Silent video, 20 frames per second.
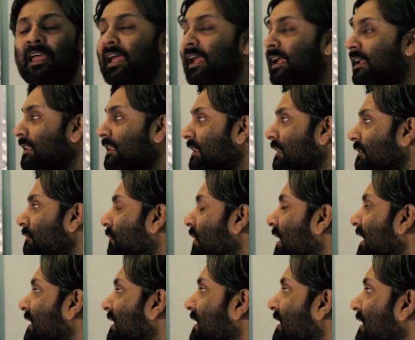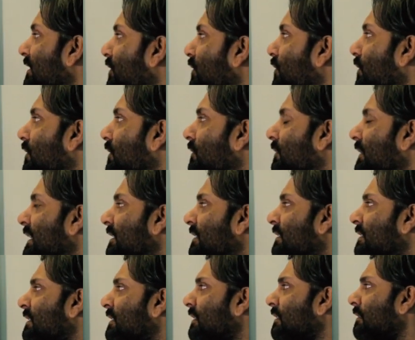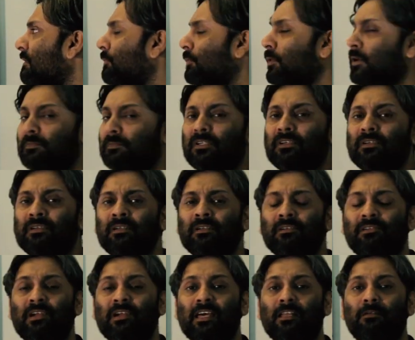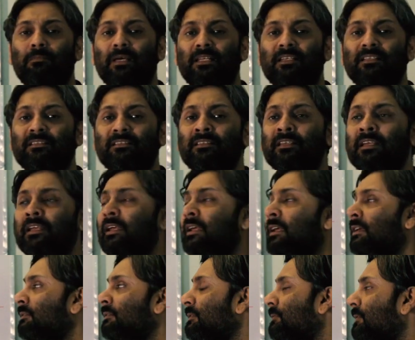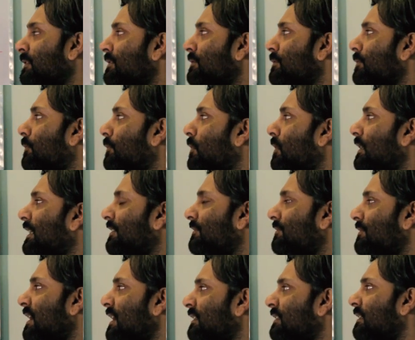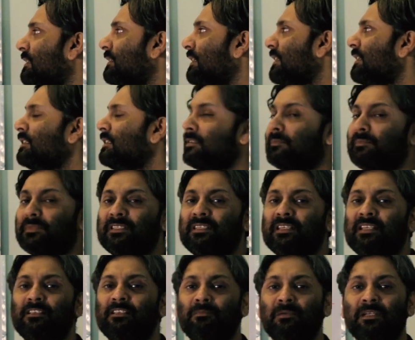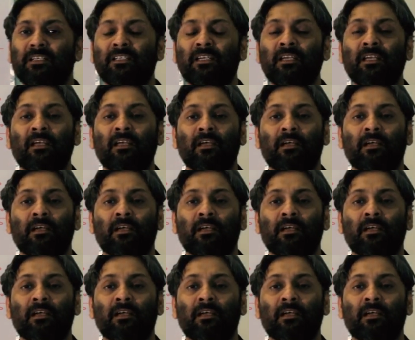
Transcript: And then finally we from the trial balance we first of all extracted the income statement,